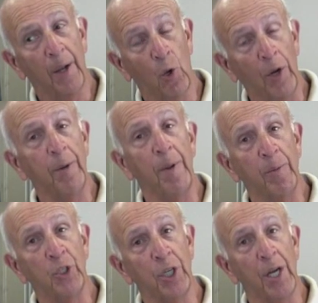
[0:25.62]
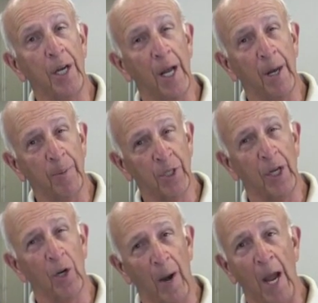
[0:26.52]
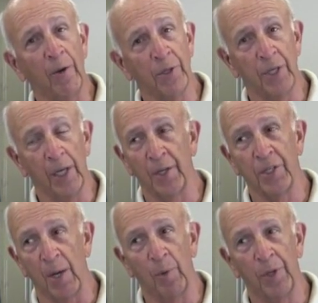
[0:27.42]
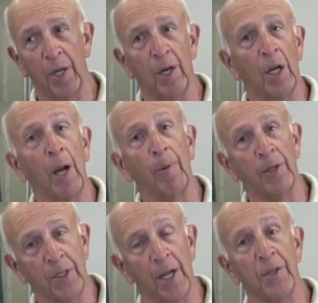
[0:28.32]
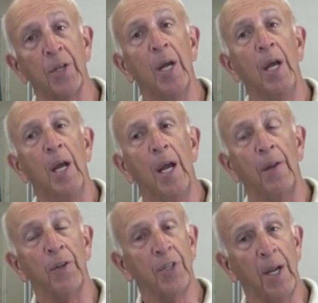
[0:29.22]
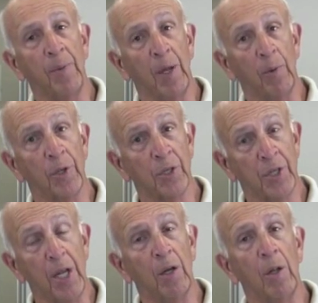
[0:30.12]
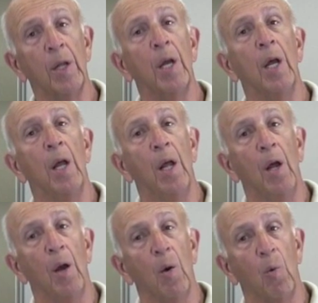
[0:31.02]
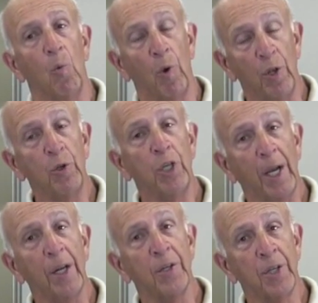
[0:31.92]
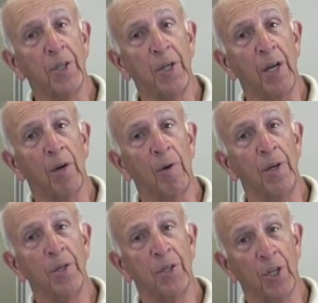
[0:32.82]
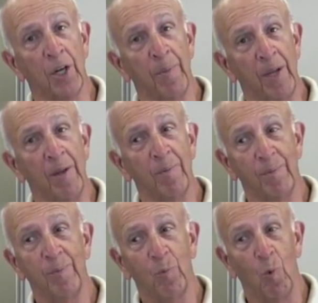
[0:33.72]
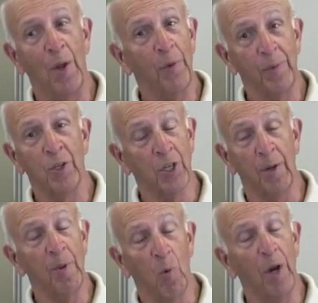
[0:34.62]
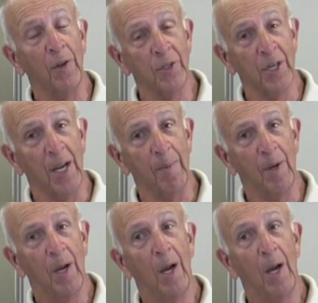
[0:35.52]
going to be machined at a particular accuracy, let's say within a couple of tenths, and the same thing with the steel, when you check it at 68 degrees, it's going to be one. It's going to be one and the same.